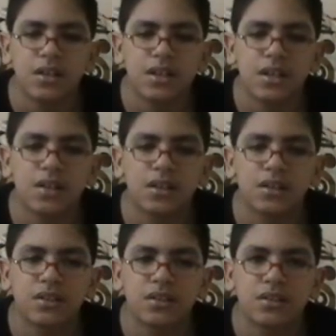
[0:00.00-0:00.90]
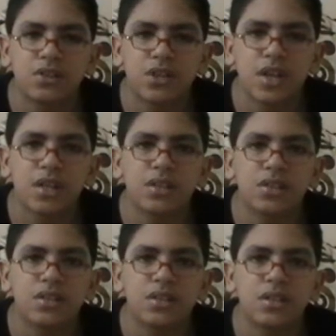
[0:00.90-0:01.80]
it changed
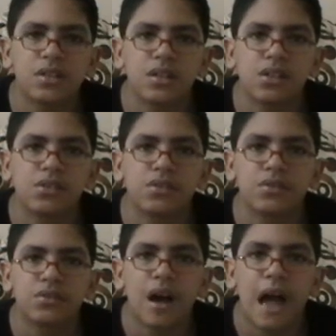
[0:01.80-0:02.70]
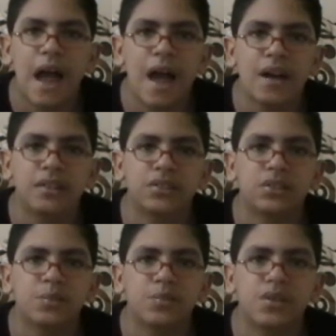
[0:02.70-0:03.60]
into a
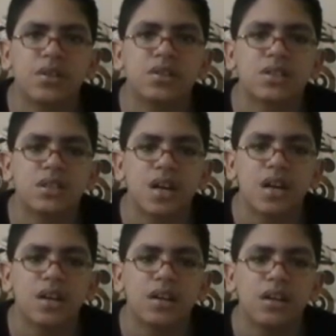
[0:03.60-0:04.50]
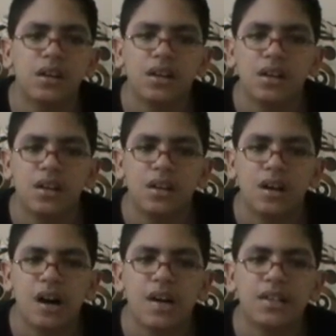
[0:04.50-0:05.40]
handsome prince saying,
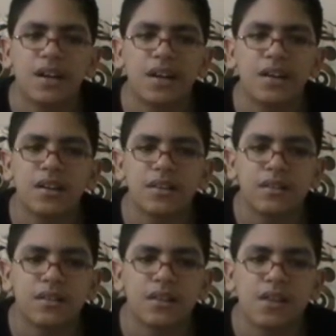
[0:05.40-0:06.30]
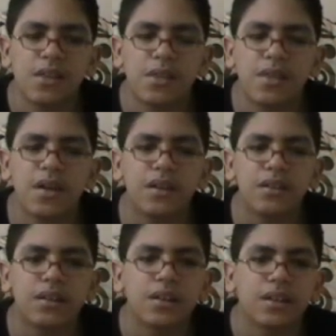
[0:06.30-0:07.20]
hi daddy. Then
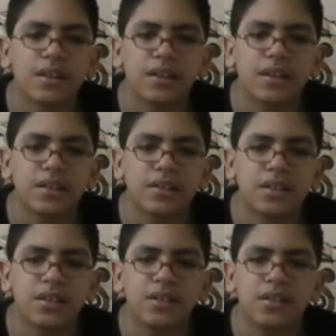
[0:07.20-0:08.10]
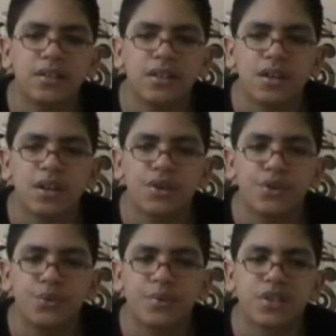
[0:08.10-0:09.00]
the king said,
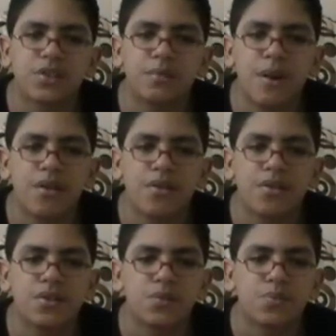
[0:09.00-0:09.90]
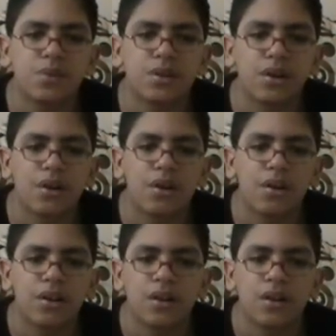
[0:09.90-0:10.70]
you must marry this girl.